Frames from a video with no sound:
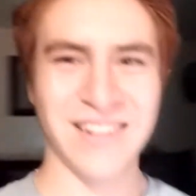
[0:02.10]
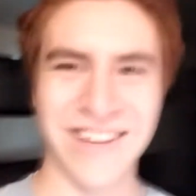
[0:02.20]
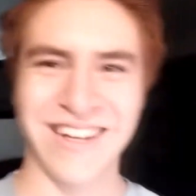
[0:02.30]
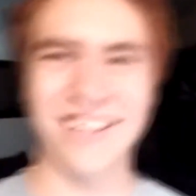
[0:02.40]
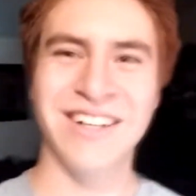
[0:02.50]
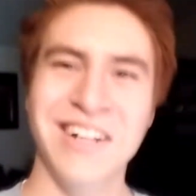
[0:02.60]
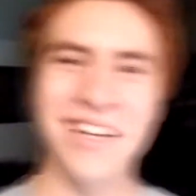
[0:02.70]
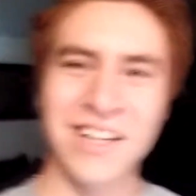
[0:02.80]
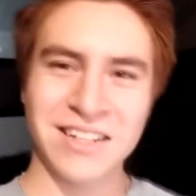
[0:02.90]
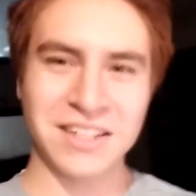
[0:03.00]
there you go.
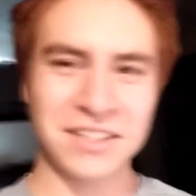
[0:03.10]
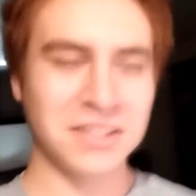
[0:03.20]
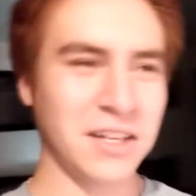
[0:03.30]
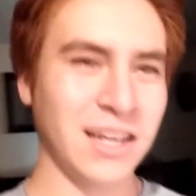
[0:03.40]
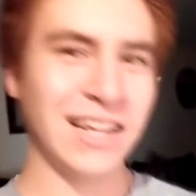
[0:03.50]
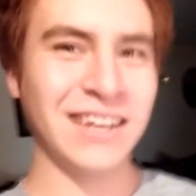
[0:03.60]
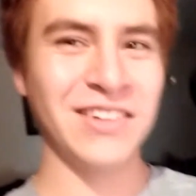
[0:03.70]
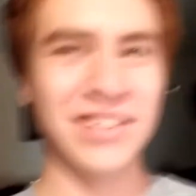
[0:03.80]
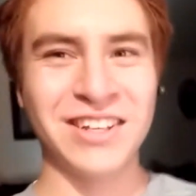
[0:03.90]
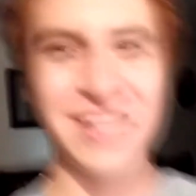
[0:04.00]
That's a good lighting
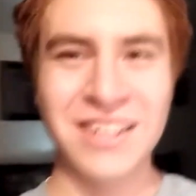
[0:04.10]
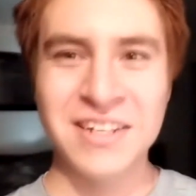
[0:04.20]
right there.